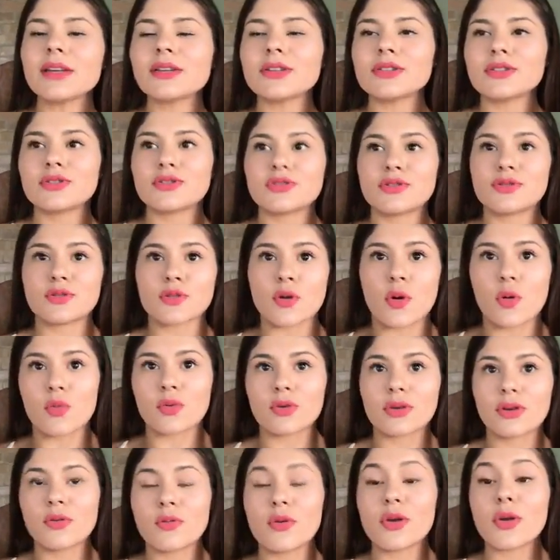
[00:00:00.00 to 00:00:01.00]
So
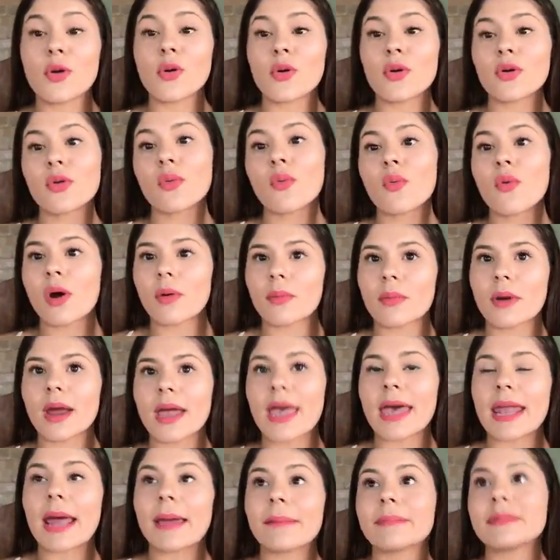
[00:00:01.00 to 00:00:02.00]
we go to
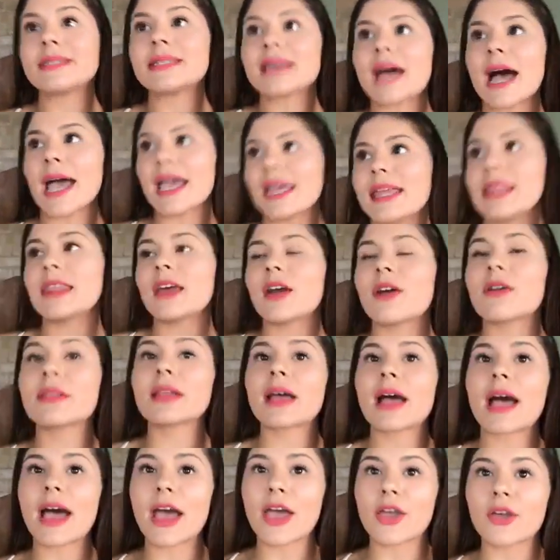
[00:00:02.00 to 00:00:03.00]
Walmart, and I'm dying there in
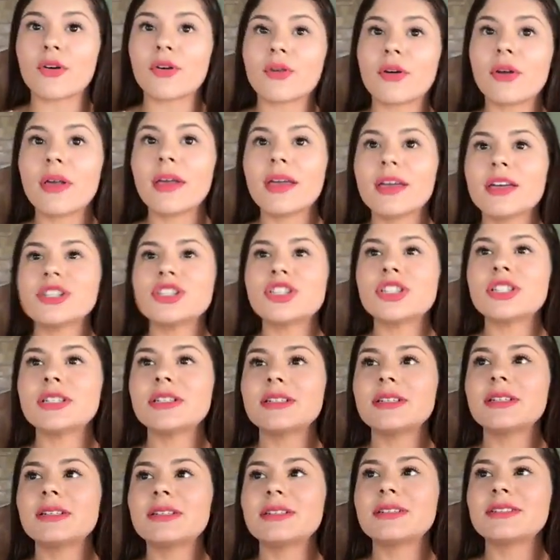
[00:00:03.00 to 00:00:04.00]
the aisle.
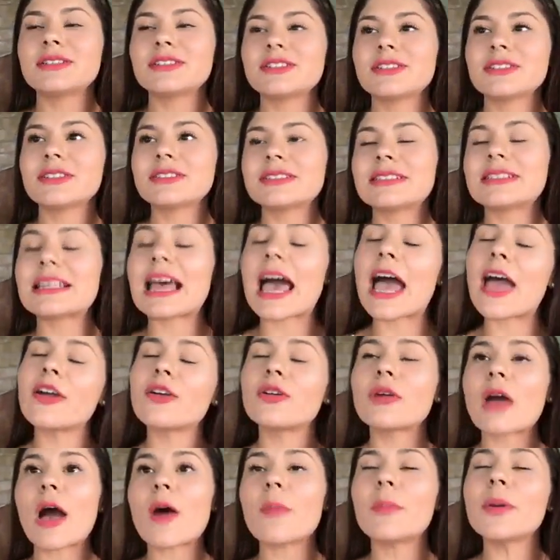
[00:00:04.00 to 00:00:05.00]

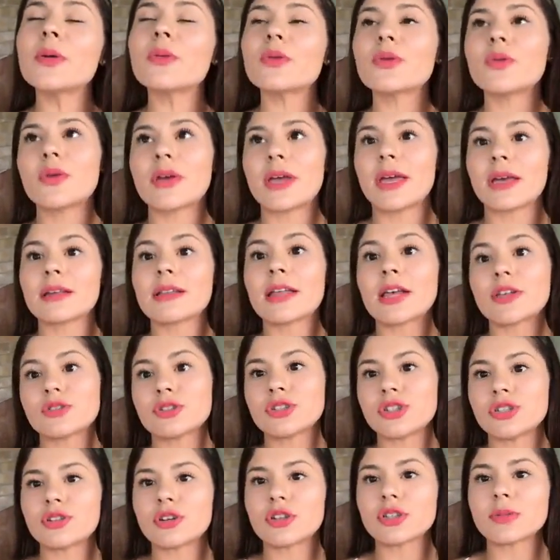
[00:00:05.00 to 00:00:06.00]
I'll be real quick. That's
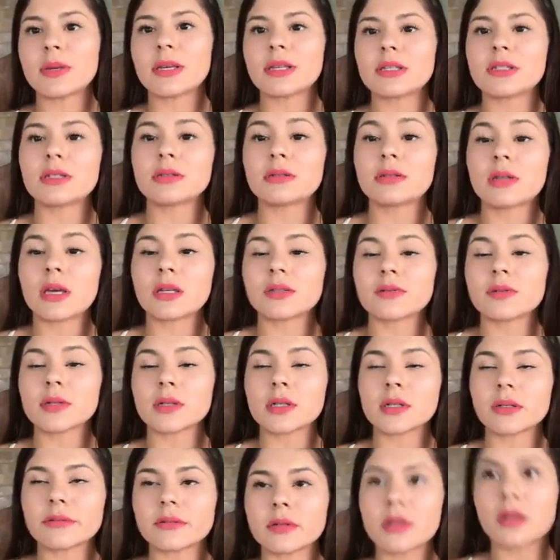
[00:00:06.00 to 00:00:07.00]
what she told me, and she takes
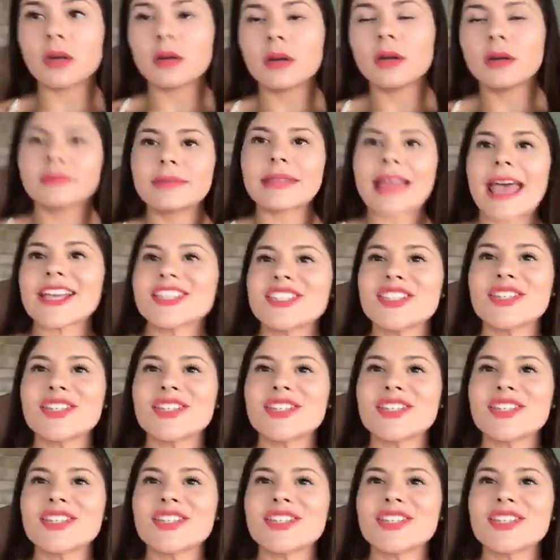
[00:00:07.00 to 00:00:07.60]
forever. Now,